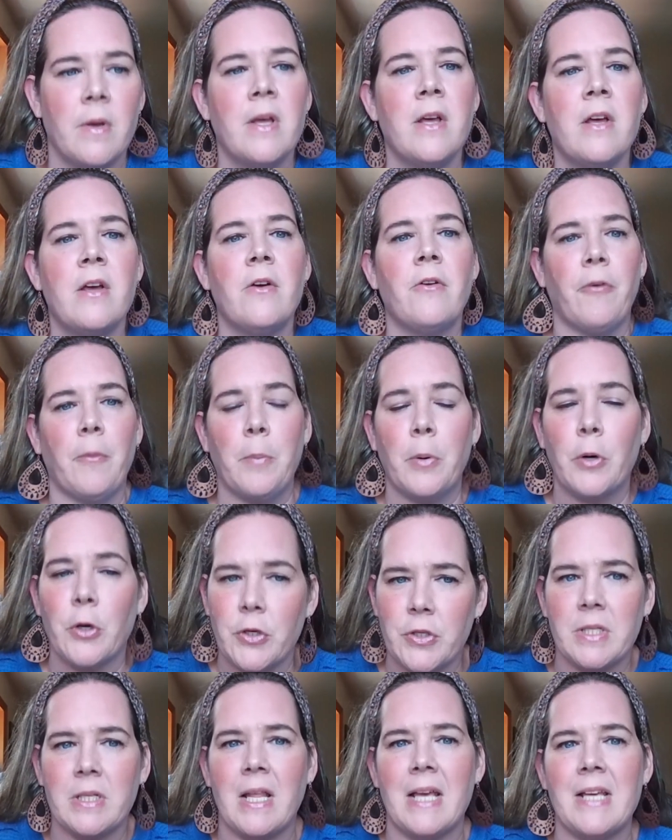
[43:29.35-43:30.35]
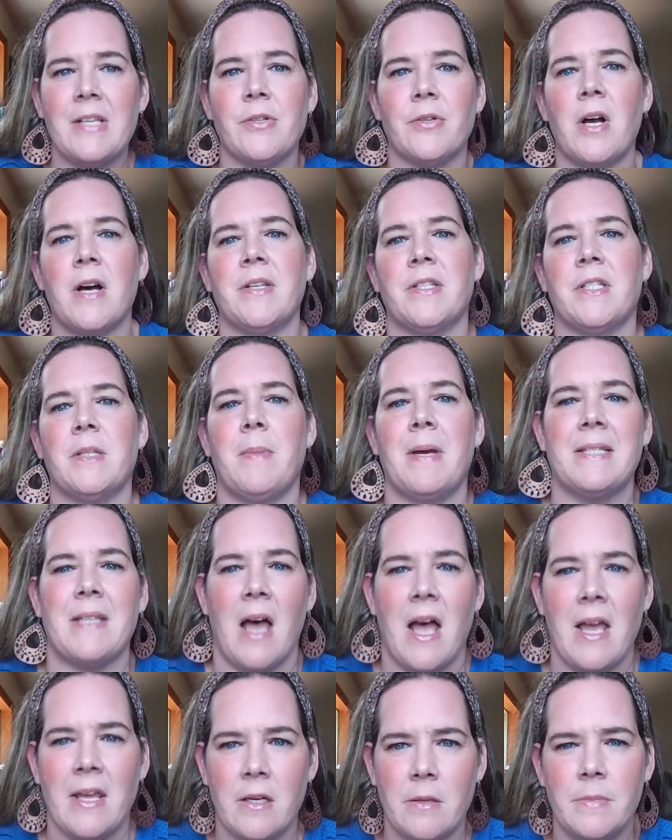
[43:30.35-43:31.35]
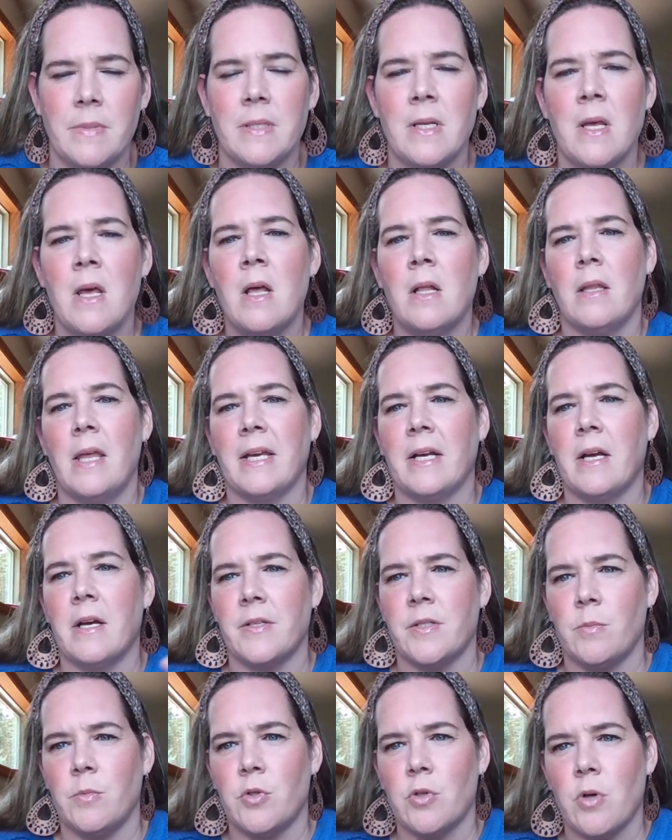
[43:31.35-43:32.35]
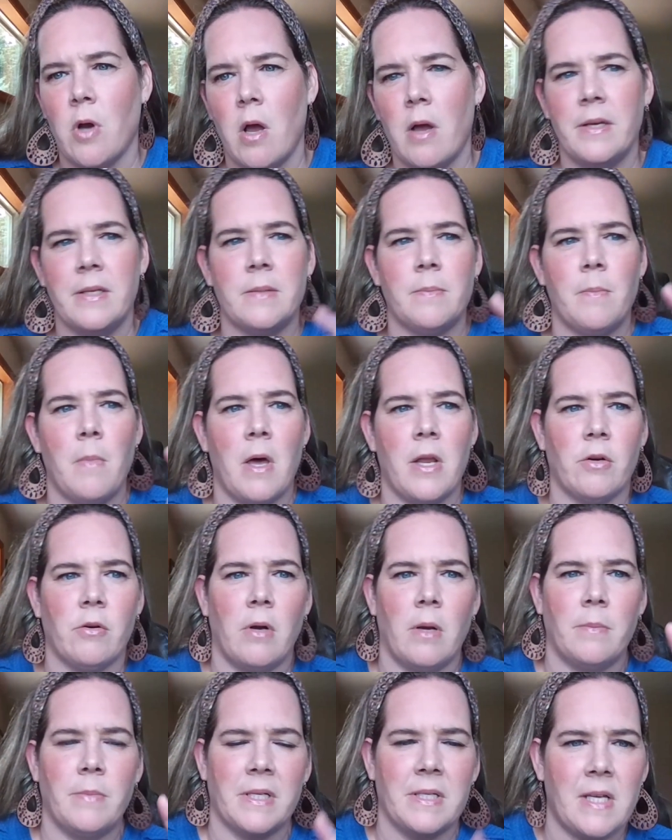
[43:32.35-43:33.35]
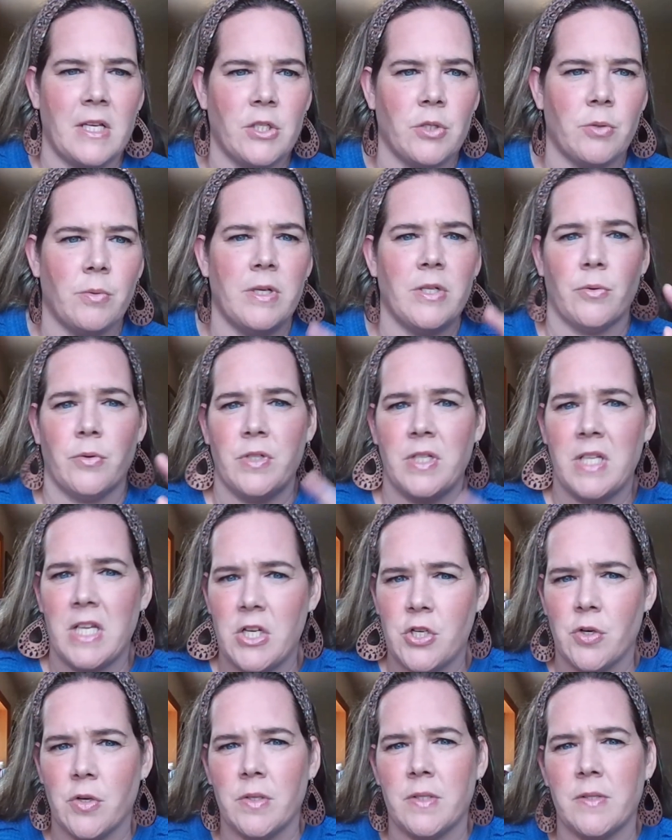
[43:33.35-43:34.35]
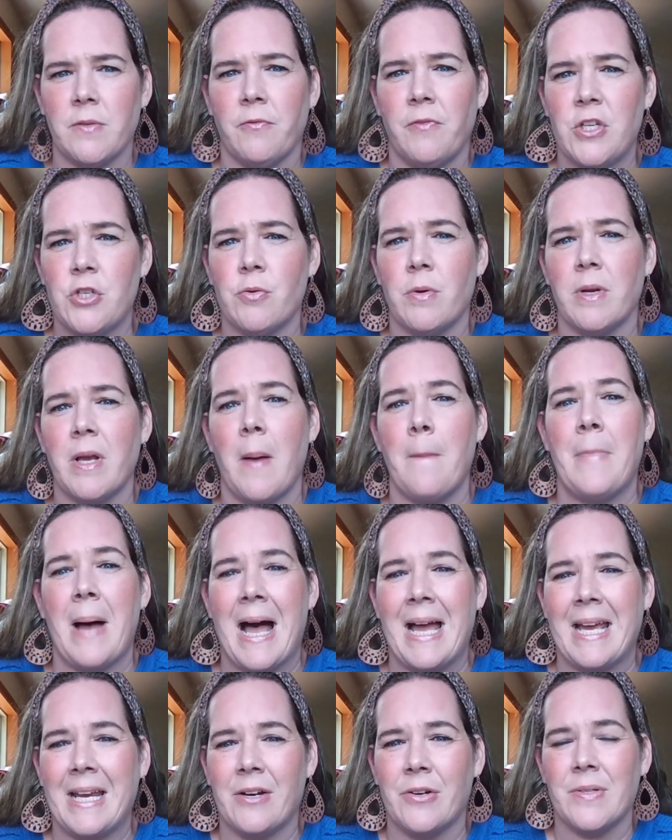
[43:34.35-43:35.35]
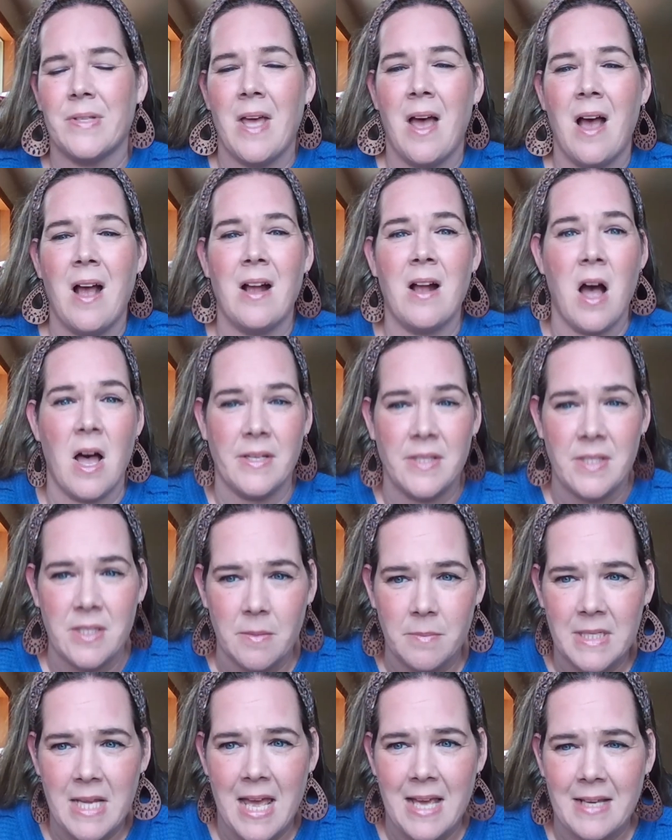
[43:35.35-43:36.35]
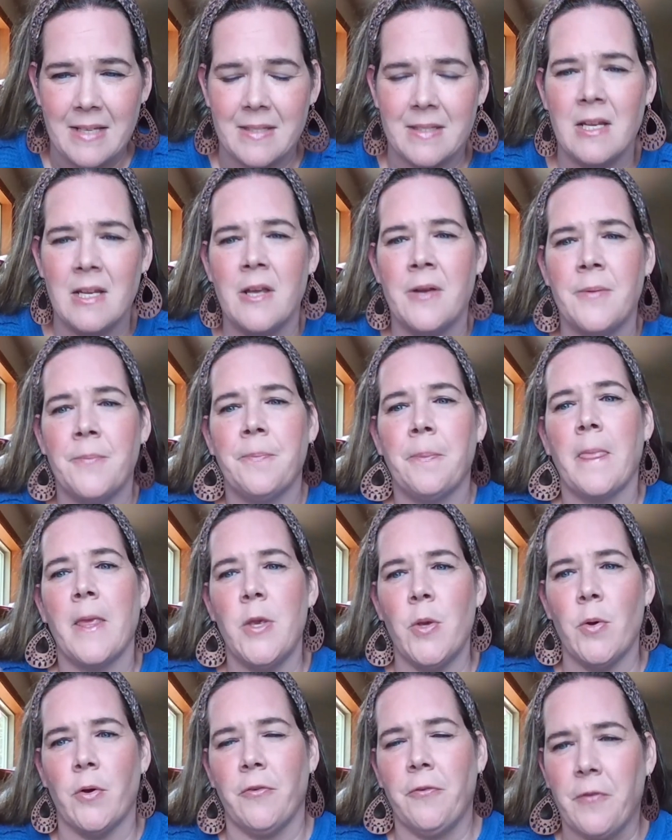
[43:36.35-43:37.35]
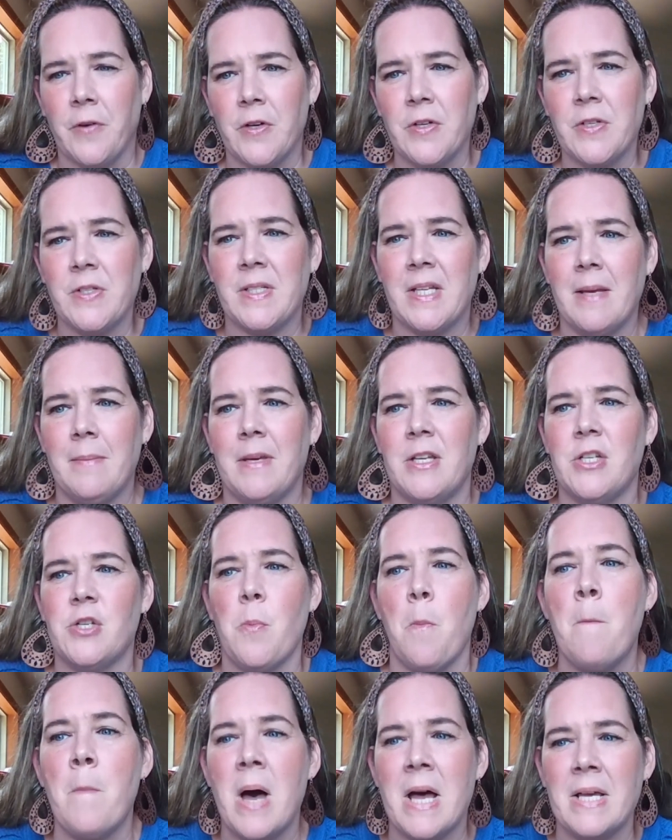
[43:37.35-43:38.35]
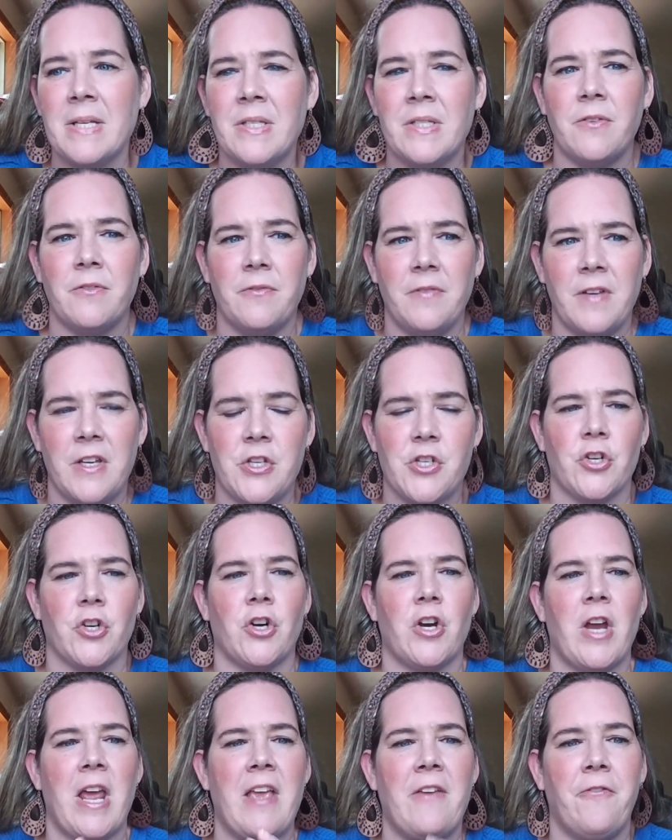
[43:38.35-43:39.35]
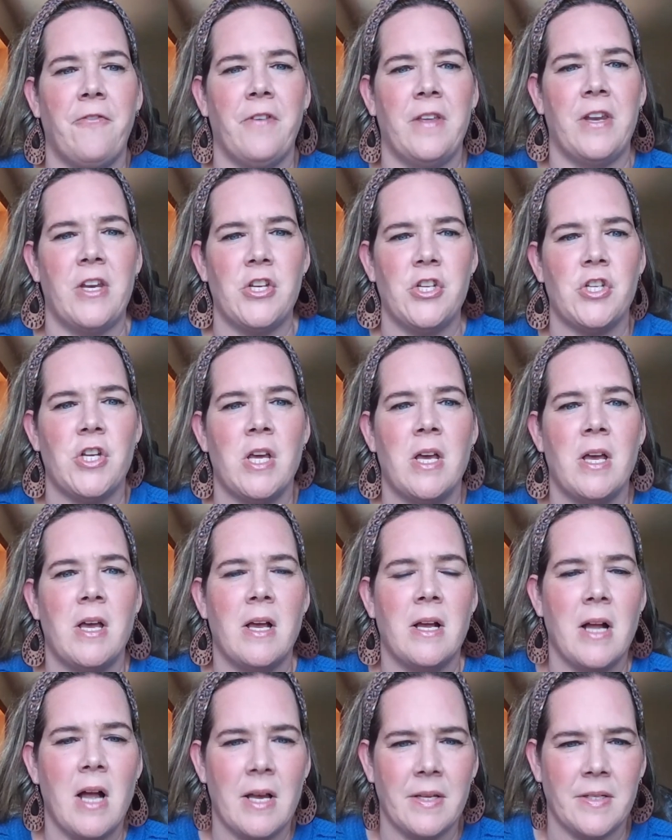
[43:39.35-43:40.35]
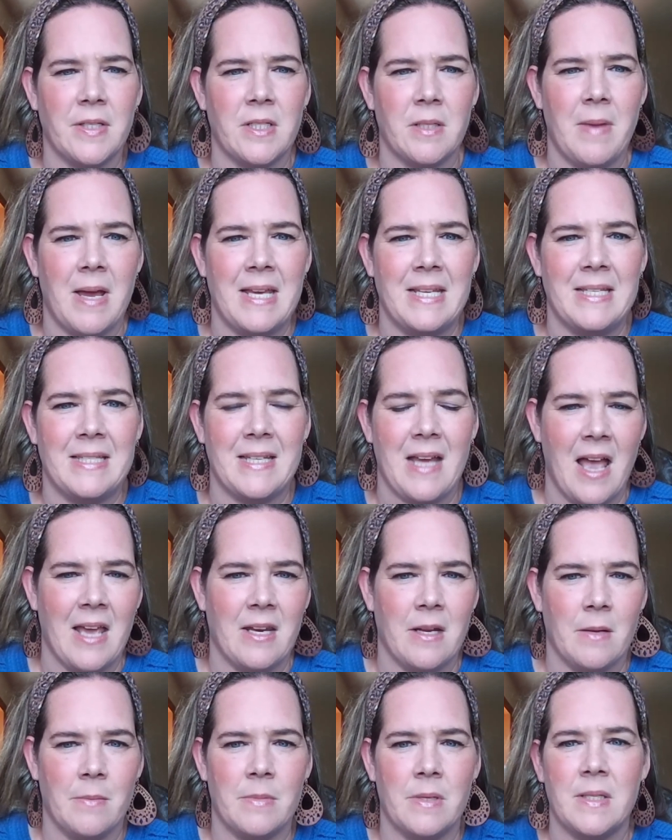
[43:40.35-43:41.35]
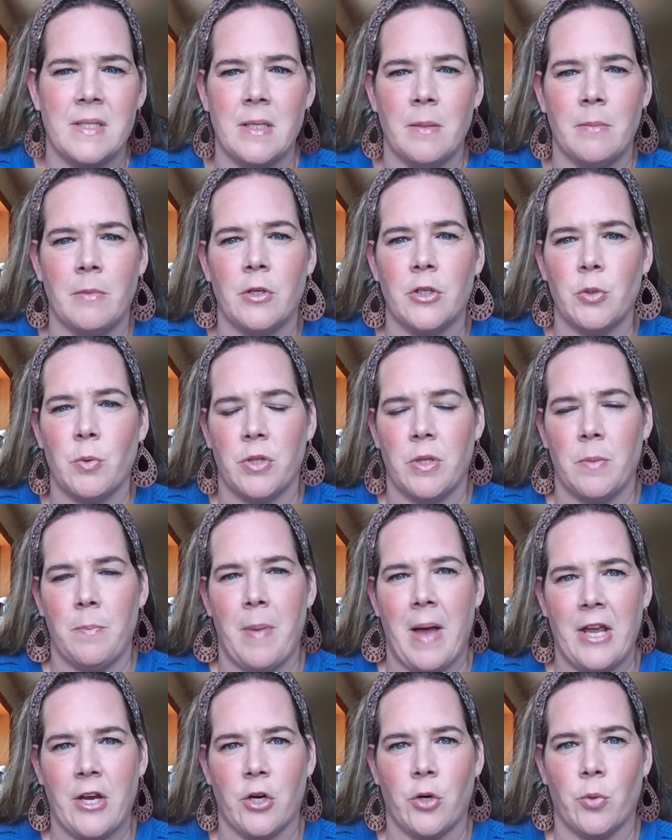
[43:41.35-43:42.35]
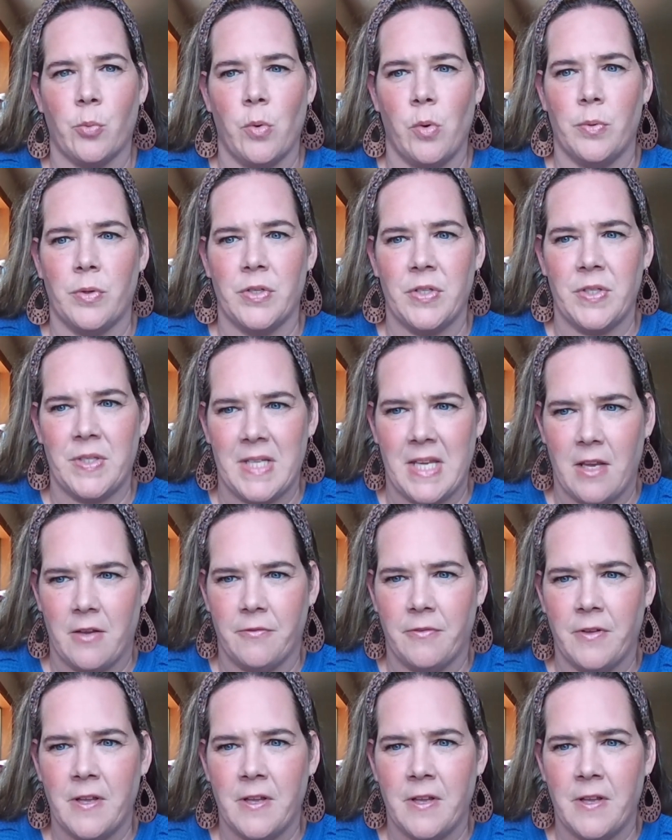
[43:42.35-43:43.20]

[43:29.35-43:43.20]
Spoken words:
For personalized or customized items like custom drawings, monogrammed accessories, or t-shirts featuring a buyer's custom text, your first image must feature a finished customized item similar to what the buyer will receive.